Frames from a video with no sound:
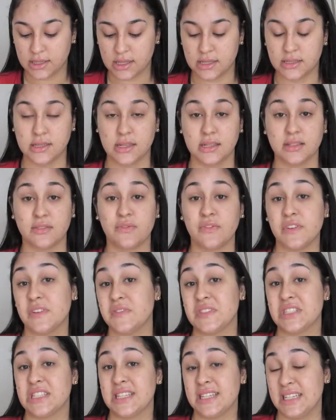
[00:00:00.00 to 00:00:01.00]
It says
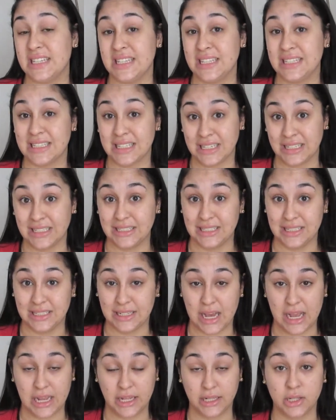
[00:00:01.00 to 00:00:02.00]

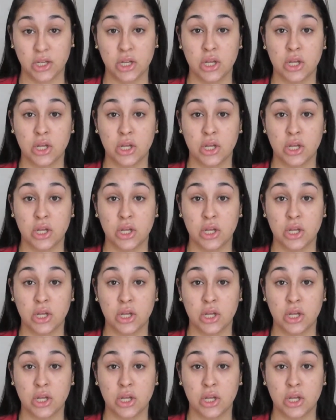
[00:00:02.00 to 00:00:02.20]
$15.99.